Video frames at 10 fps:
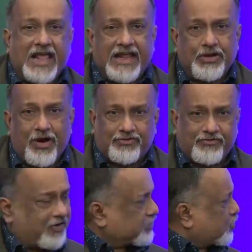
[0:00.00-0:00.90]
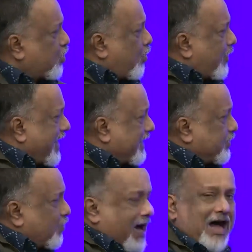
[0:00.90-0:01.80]
you have to first know where
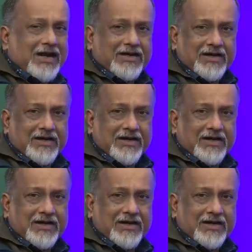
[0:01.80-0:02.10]
you are